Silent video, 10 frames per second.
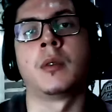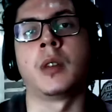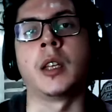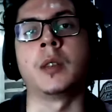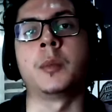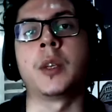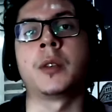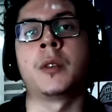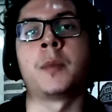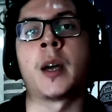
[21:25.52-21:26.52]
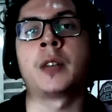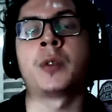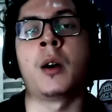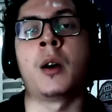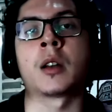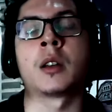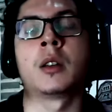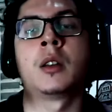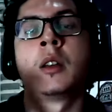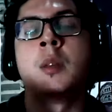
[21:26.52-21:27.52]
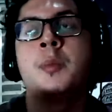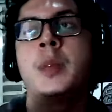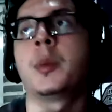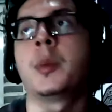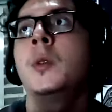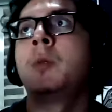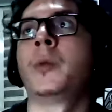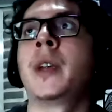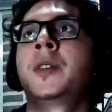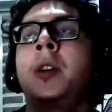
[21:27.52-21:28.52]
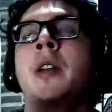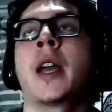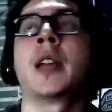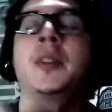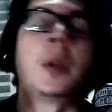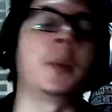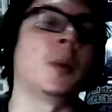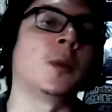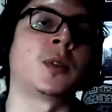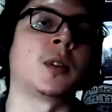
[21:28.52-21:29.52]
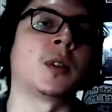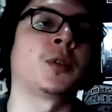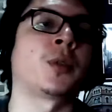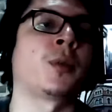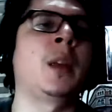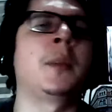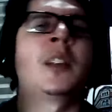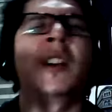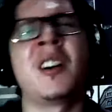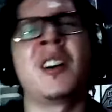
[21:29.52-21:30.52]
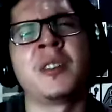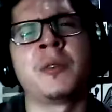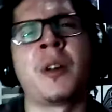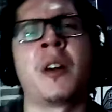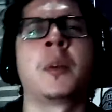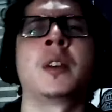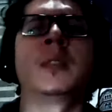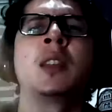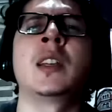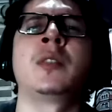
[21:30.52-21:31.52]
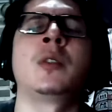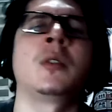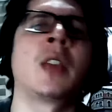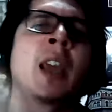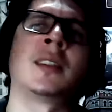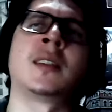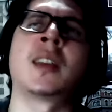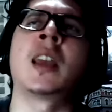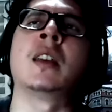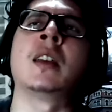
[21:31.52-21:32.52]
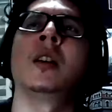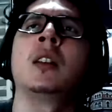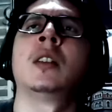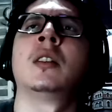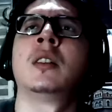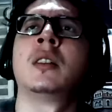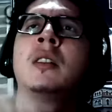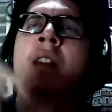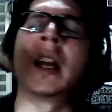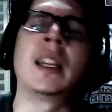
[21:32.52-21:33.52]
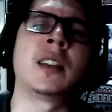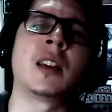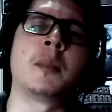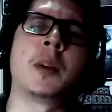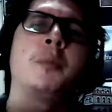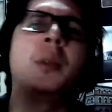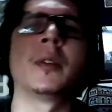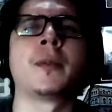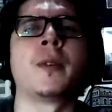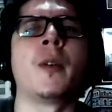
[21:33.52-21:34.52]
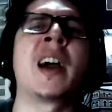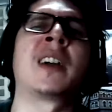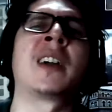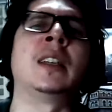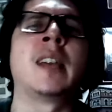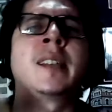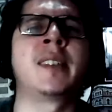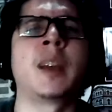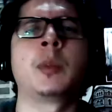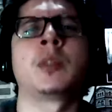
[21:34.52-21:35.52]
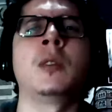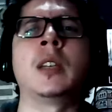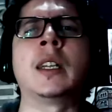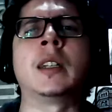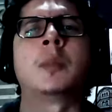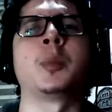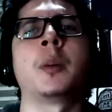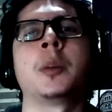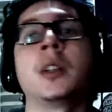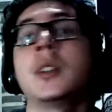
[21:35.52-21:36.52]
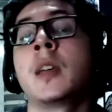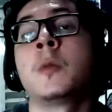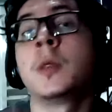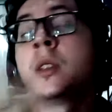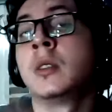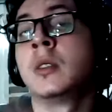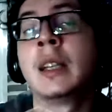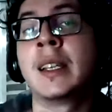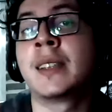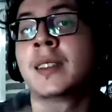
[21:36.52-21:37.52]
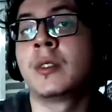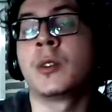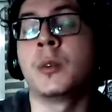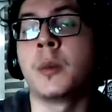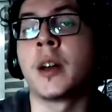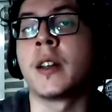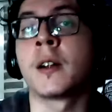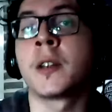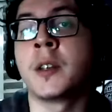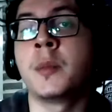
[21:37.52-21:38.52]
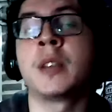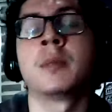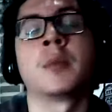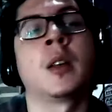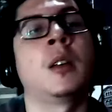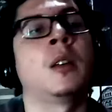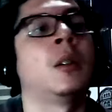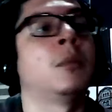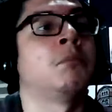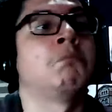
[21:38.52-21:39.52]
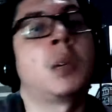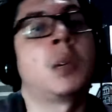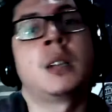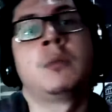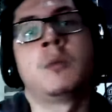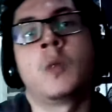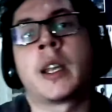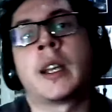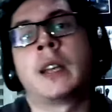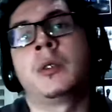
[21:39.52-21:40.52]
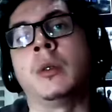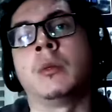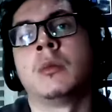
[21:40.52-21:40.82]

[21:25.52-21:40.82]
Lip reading: in the middle of my talk. People would raise their hands. People would start screaming, oh, you're wrong about this. You can't say anything about beautiful agony. That's absolutely inappropriate. And they wouldn't listen to my argument. But what can I do?